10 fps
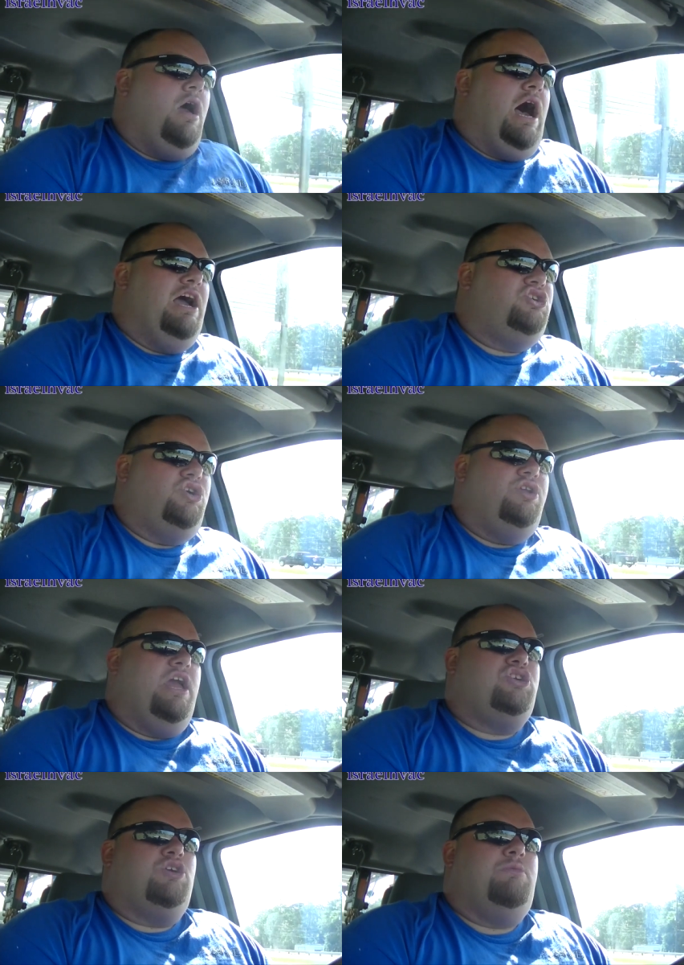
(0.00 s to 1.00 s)
I should
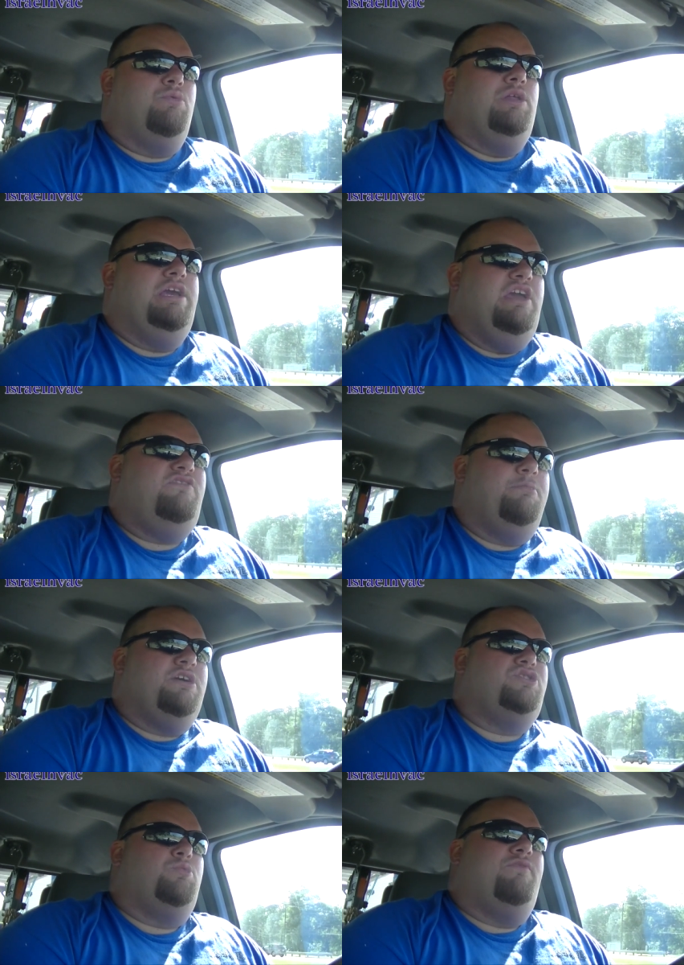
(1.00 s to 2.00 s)
it should be really easy
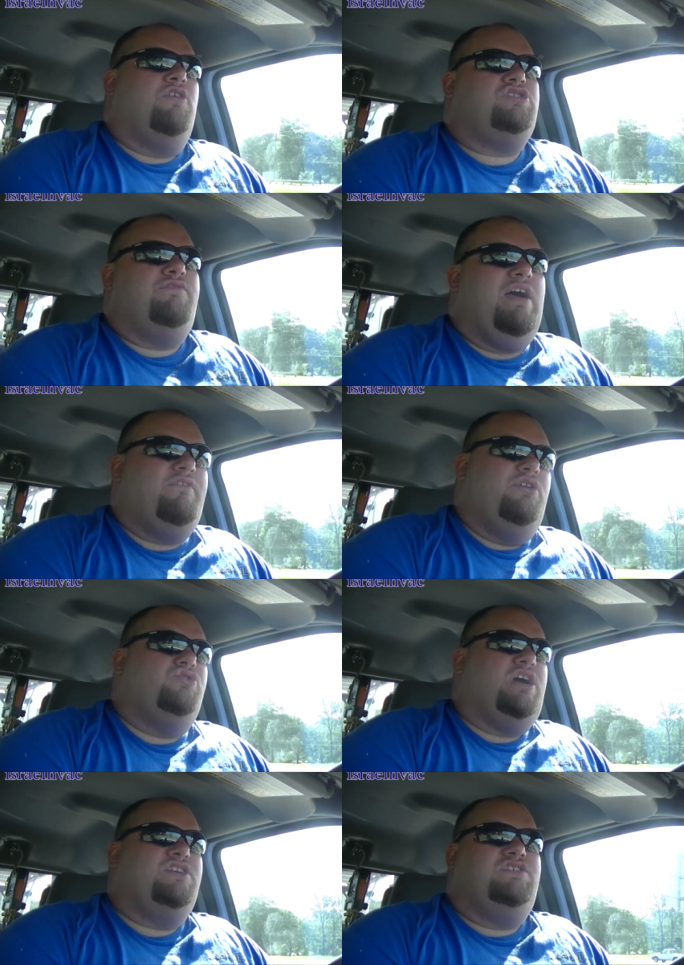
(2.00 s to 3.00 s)
because the reversing valve
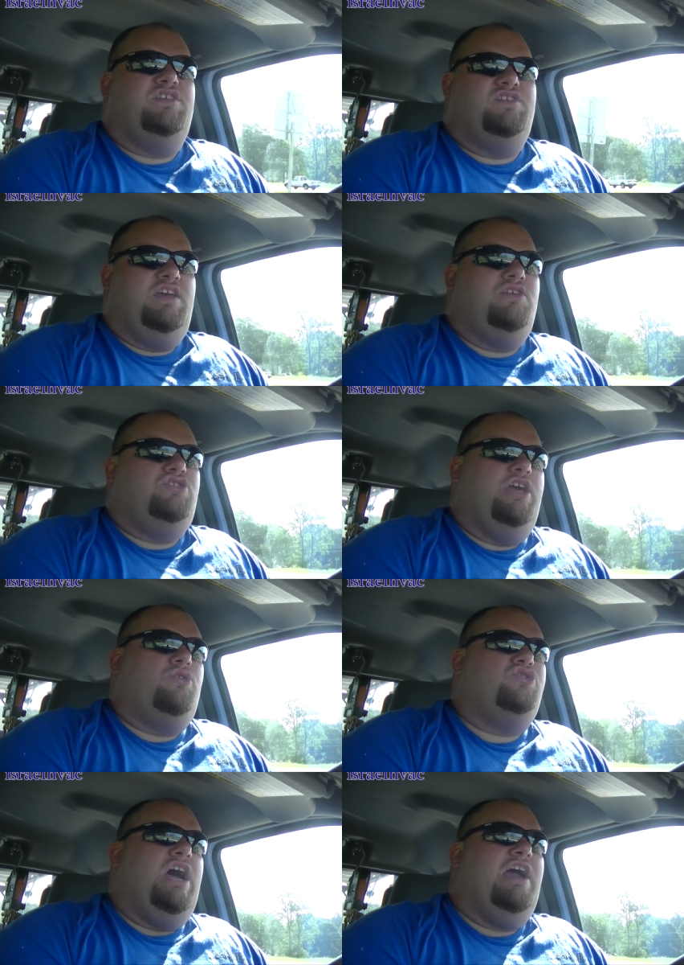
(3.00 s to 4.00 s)
energizes
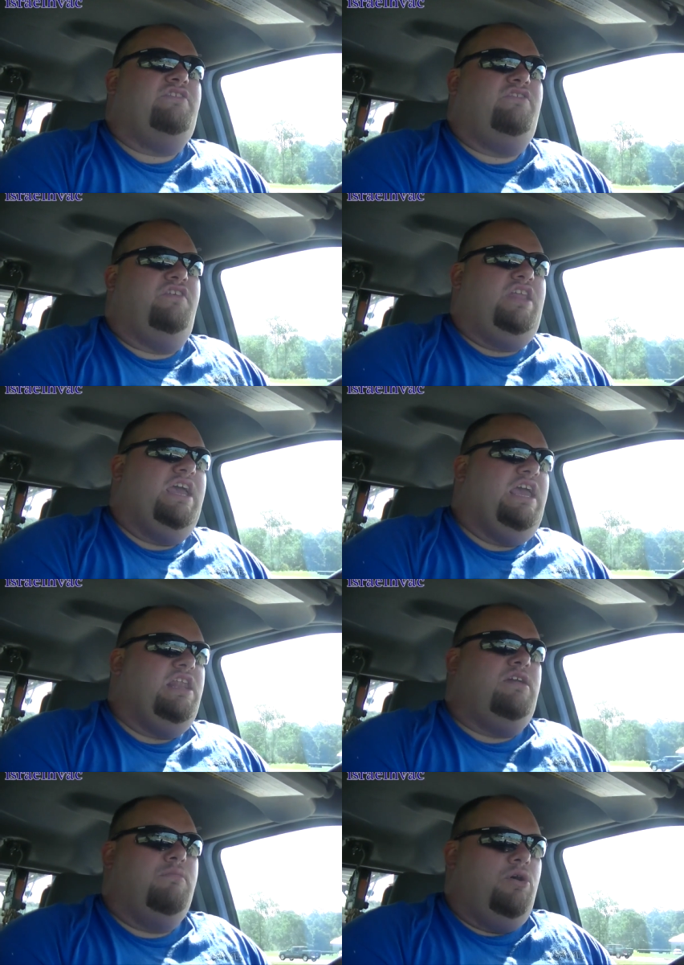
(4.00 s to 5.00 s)
energizes in the
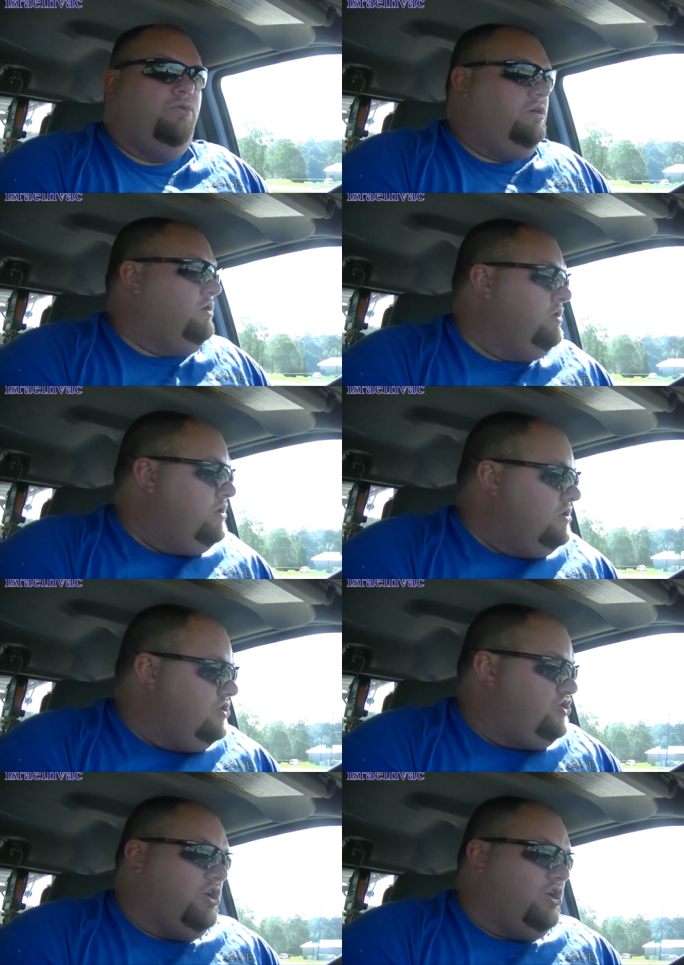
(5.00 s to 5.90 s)
heating mode,